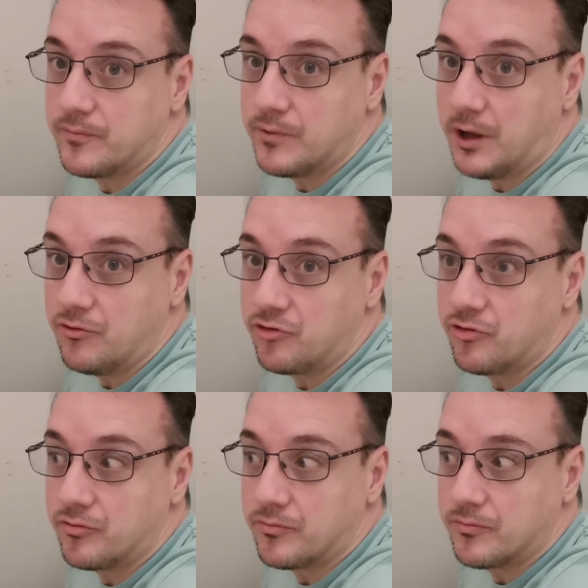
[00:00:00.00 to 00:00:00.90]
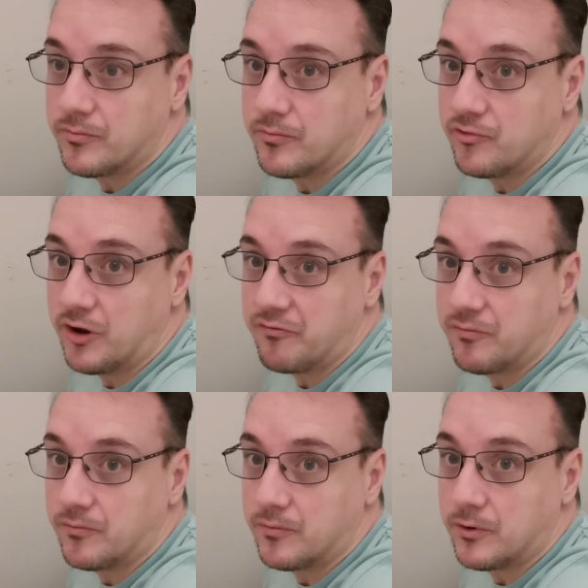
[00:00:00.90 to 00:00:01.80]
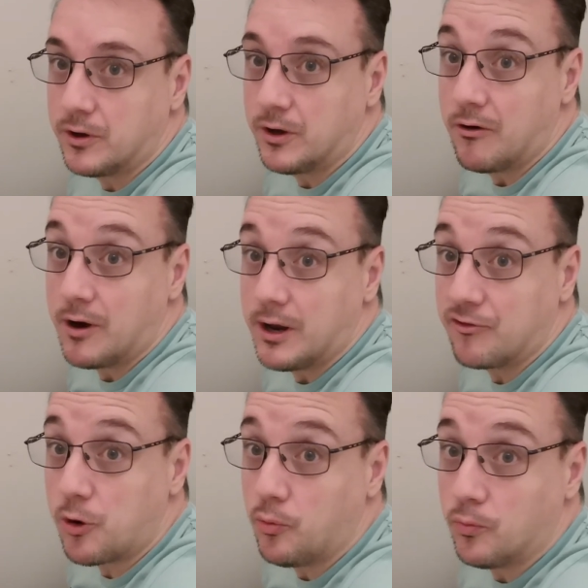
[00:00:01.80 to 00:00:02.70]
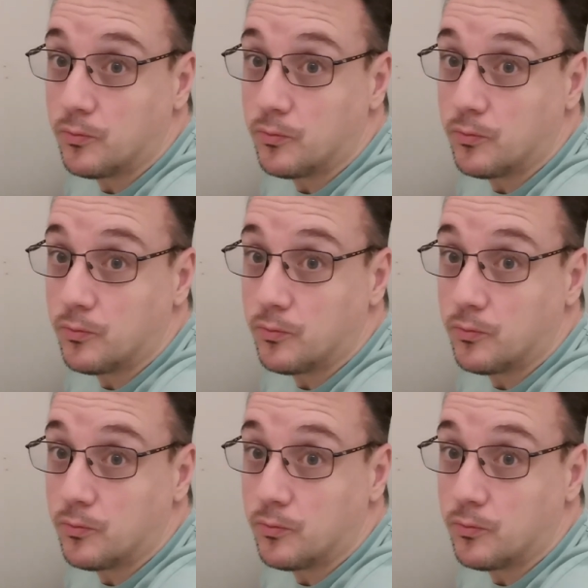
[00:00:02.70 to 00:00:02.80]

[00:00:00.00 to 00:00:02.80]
lunch stuff. Let's go.